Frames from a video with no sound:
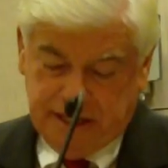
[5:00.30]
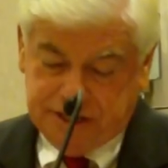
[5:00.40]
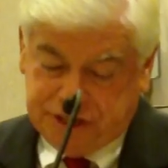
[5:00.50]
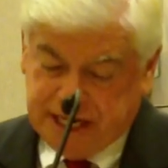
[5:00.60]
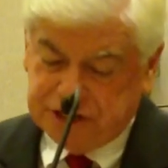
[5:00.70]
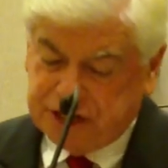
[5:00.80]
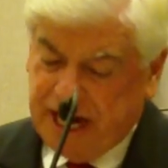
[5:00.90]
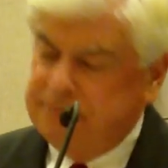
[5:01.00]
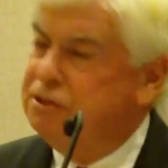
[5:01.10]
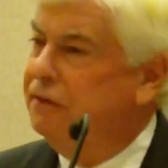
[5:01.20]
It is these
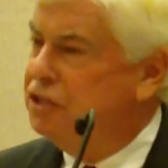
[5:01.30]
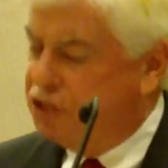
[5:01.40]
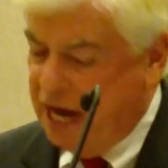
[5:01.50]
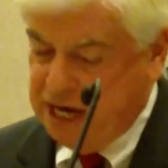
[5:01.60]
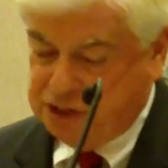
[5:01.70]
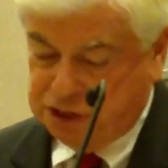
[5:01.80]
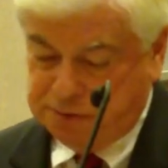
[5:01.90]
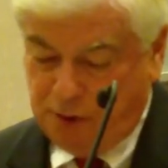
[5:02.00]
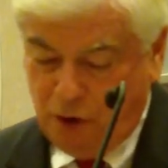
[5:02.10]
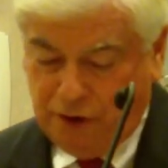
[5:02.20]
types of
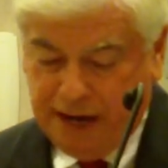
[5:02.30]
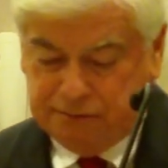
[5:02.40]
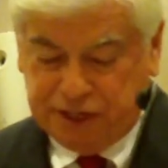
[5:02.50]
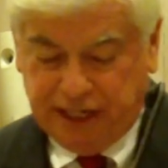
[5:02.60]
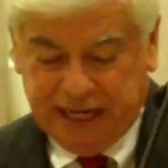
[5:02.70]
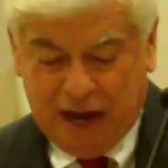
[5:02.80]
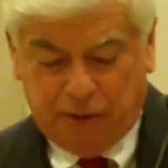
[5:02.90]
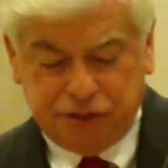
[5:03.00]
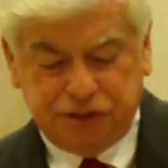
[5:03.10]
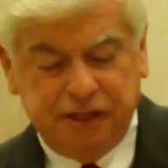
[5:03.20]
exchanges, programs that
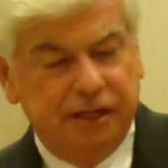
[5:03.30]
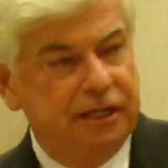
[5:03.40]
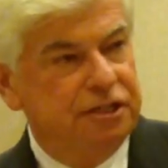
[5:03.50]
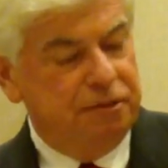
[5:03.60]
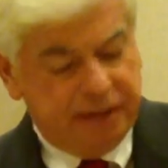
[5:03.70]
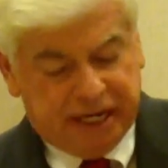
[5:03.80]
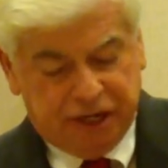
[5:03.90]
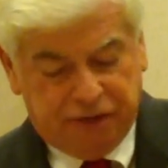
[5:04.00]
allow us to meet